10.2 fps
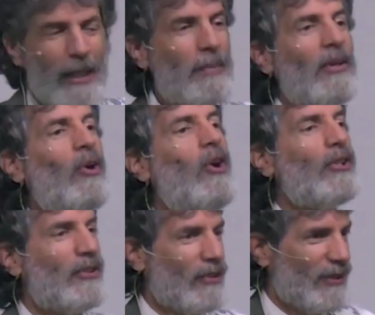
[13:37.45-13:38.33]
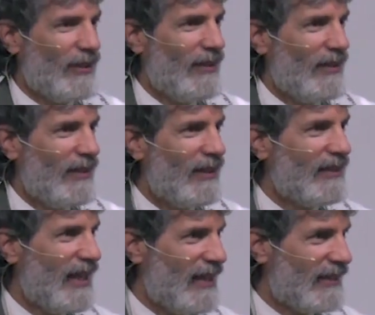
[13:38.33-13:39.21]
Set up an altar, in
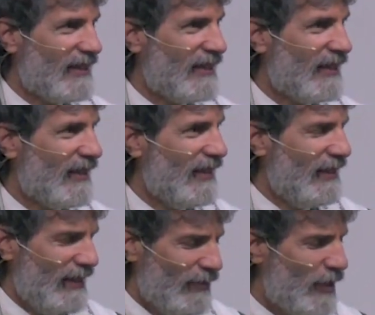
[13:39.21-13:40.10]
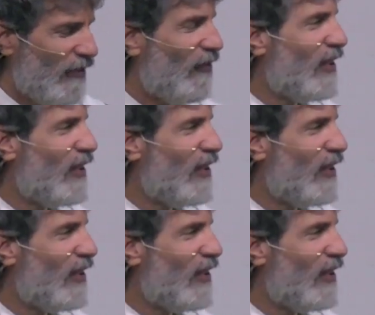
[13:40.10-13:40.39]
a sense, not to be a